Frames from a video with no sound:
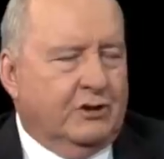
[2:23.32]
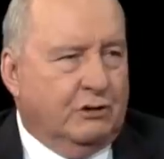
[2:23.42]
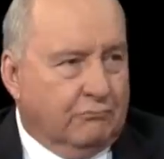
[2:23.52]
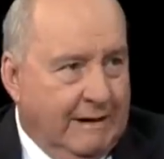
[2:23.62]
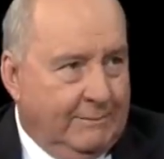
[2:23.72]

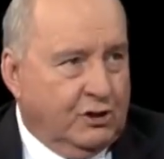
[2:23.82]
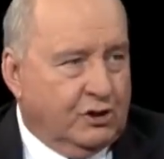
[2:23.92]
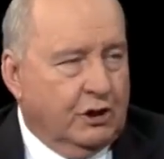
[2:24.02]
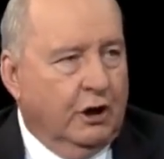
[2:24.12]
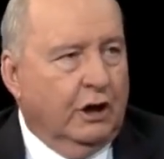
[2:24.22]
energy
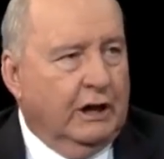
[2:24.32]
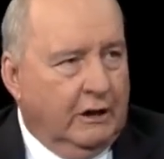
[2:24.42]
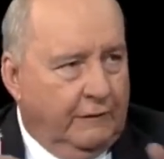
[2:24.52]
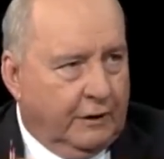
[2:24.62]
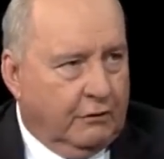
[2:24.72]
rubbish
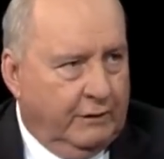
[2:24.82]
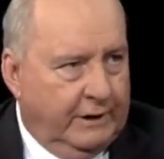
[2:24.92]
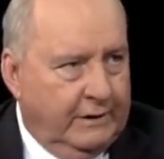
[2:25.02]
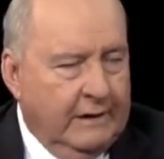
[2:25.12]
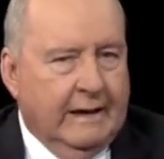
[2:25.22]
into the
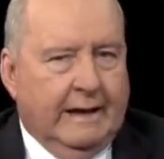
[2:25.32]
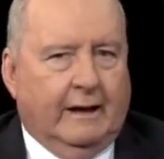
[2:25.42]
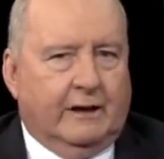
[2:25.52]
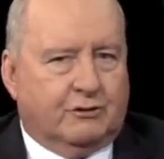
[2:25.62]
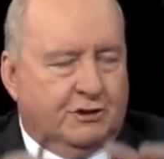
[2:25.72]
grid.
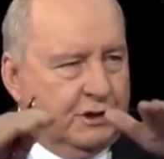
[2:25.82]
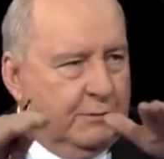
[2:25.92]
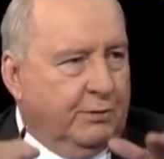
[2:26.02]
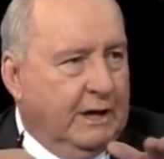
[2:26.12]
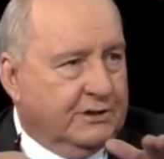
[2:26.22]

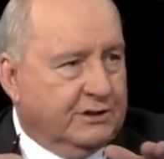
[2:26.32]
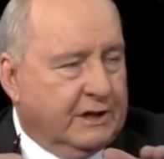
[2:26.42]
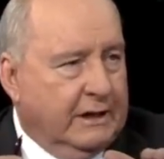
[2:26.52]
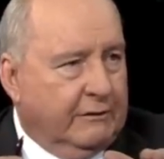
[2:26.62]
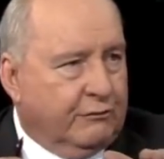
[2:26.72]
Electricity
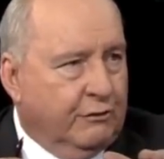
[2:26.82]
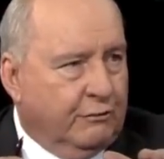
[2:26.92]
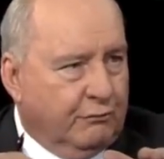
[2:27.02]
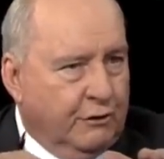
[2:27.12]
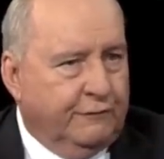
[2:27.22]
prices are going through
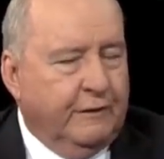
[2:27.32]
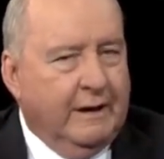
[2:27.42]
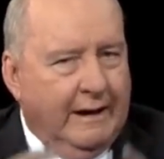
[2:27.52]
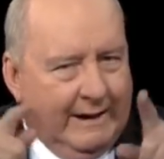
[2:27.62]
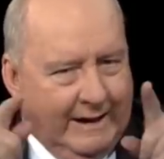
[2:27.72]
the roof,
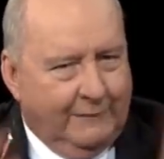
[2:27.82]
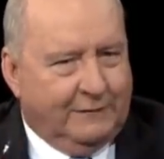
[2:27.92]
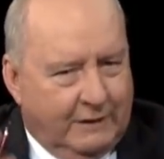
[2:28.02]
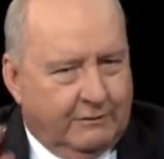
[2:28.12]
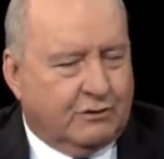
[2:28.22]
and
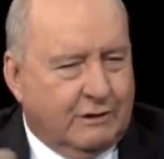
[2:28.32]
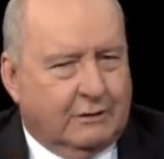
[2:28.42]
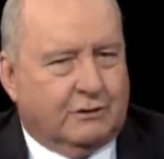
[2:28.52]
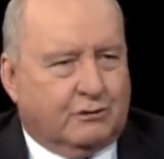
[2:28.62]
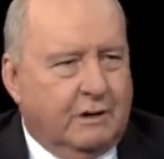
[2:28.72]
out there in Struggle